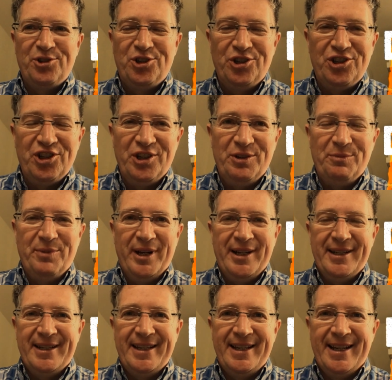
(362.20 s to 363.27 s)
judging
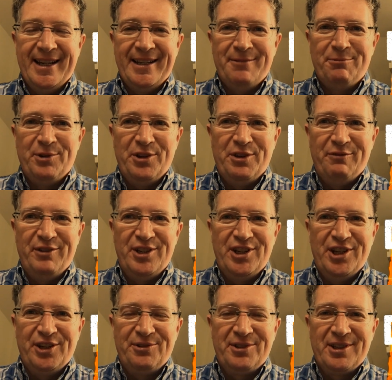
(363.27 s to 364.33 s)
by one of the
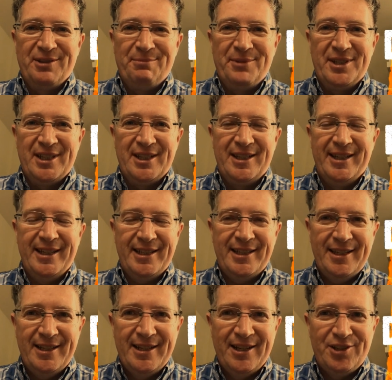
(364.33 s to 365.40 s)
videos that Mrs.
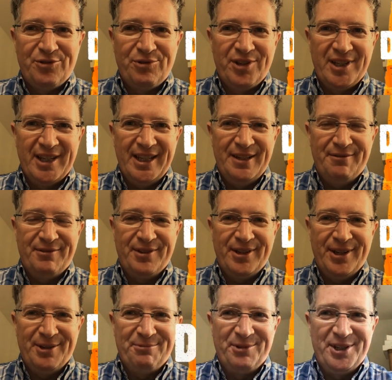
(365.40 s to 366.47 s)
Dixon has received
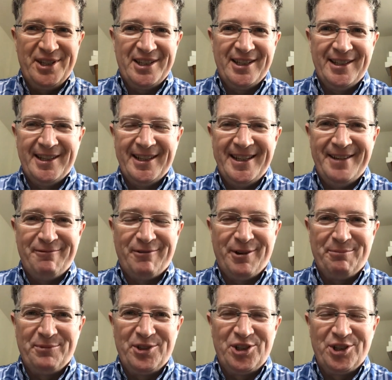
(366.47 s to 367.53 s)
recently
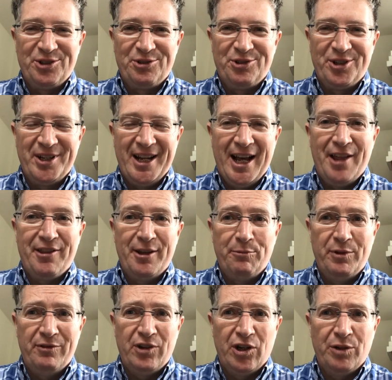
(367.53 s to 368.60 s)
from the children, I think
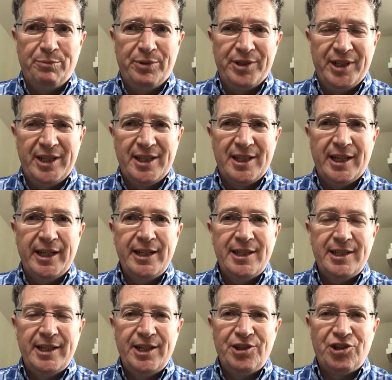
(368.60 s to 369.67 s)
we've got a budding
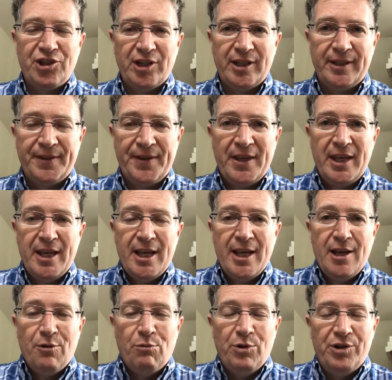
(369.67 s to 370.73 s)
science teacher.
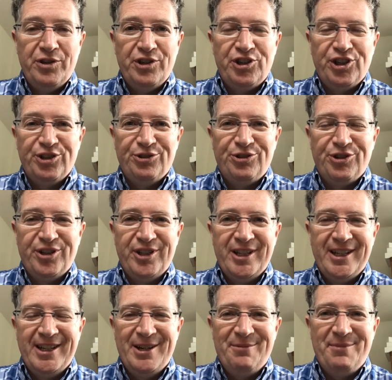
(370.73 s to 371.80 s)
One of the children
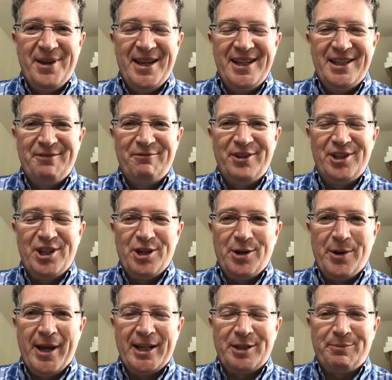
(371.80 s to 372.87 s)
did an amazing
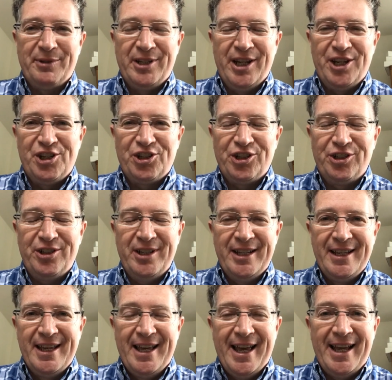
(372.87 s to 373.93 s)
video explanation
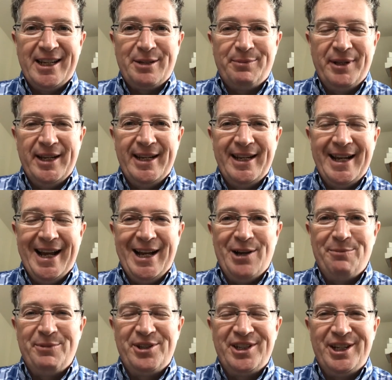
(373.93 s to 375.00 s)
explaining how
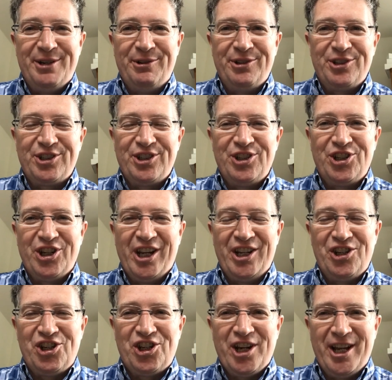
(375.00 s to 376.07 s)
materials can
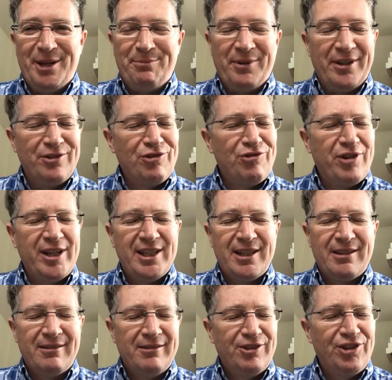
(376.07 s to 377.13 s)
change shape,
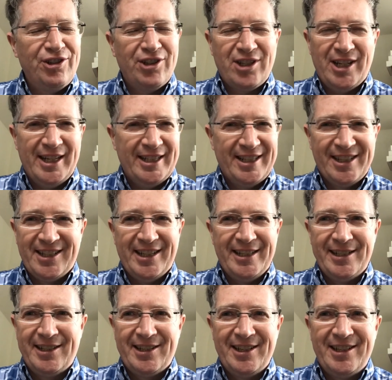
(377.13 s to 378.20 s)
dressed just like a
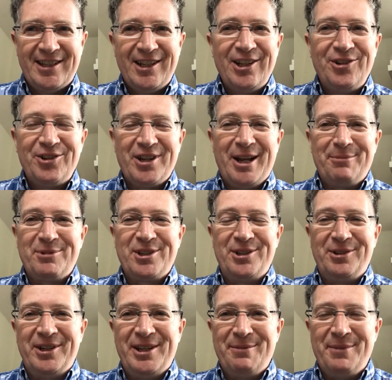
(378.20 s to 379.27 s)
scientist, looked
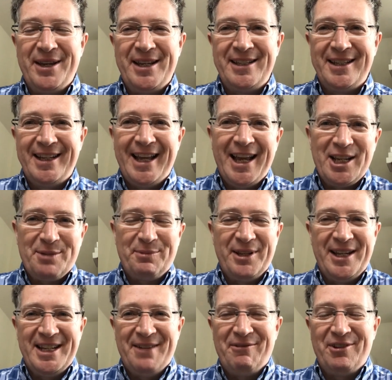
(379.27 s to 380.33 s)
absolutely amazing,
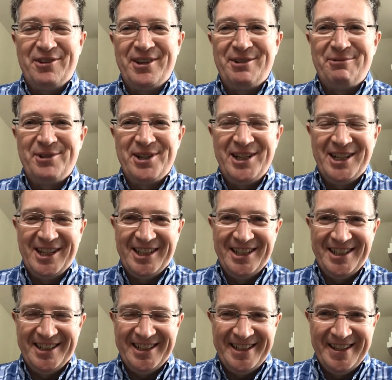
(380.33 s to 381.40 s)
explained everything really
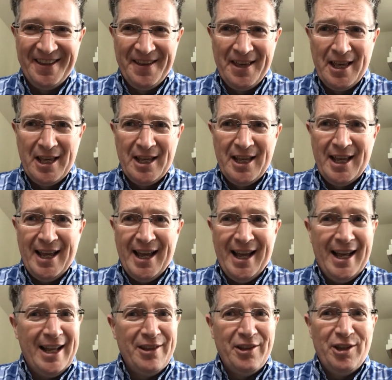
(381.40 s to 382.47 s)
clearly.
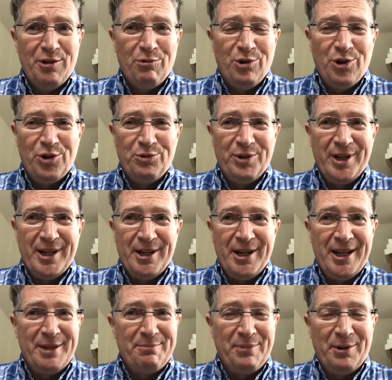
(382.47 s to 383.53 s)
And the award winner
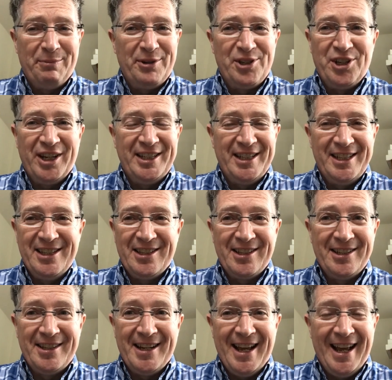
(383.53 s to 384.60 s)
is Poppy
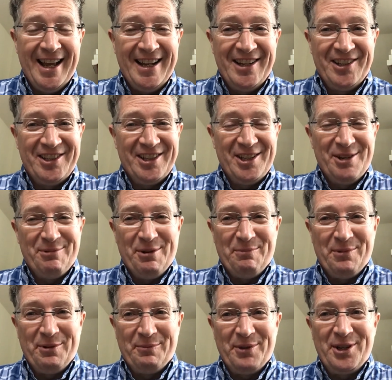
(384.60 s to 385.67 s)
Jenkinson. And I tell you
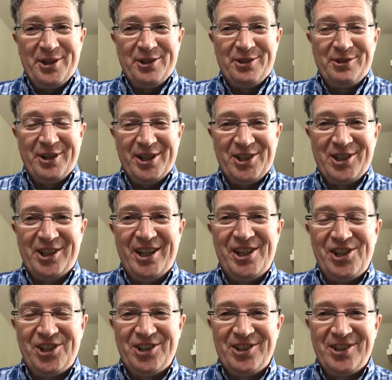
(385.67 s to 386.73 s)
what, Poppy,
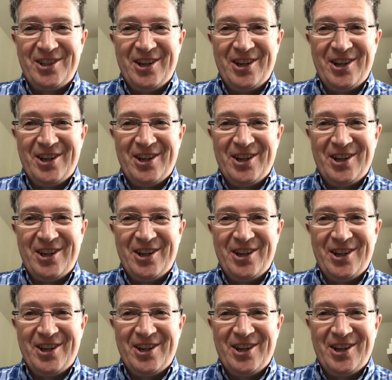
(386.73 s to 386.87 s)
congratulations